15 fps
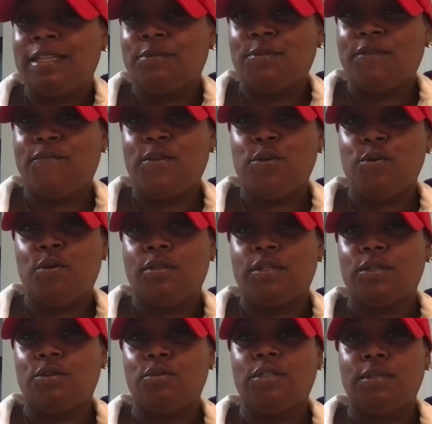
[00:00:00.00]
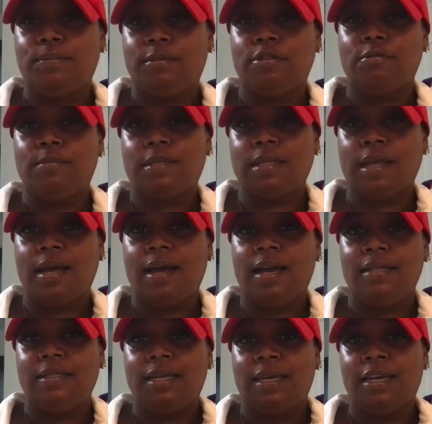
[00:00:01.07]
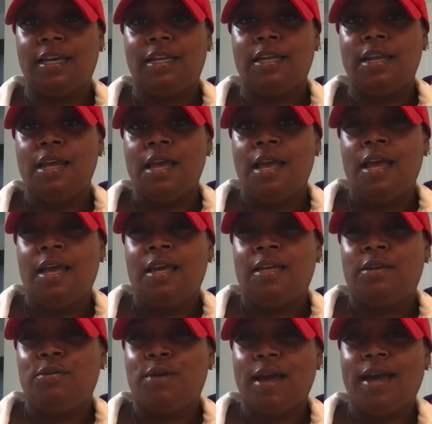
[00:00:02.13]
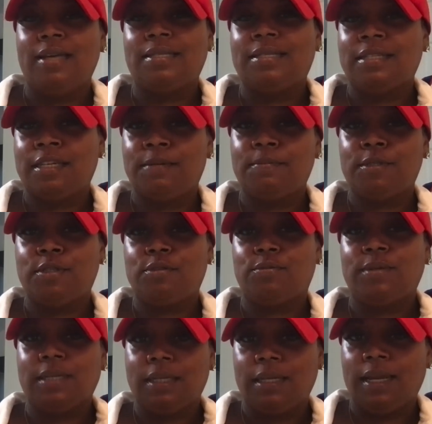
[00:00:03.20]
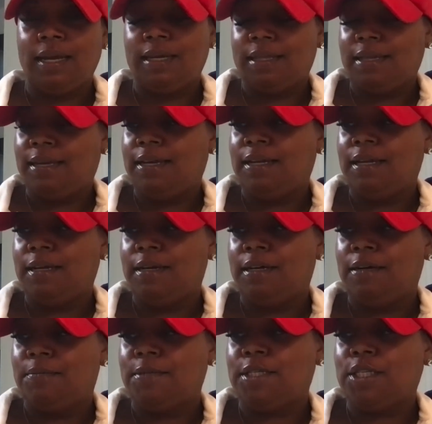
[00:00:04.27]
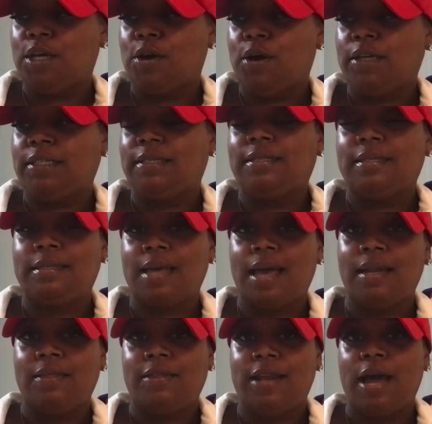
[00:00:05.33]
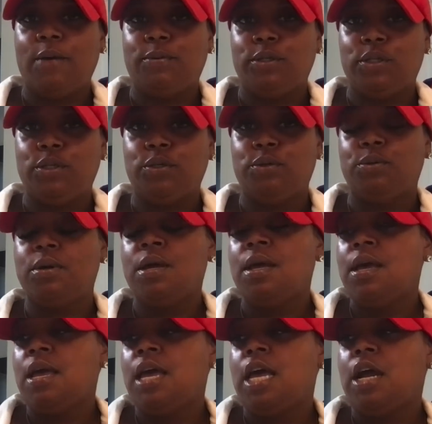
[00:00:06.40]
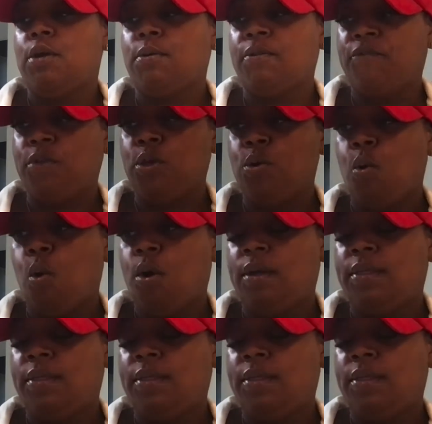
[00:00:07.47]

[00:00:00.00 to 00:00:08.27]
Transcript: review on the Gucci Bloom slides and you guys seem to really like that. So I just decided that I would do a review on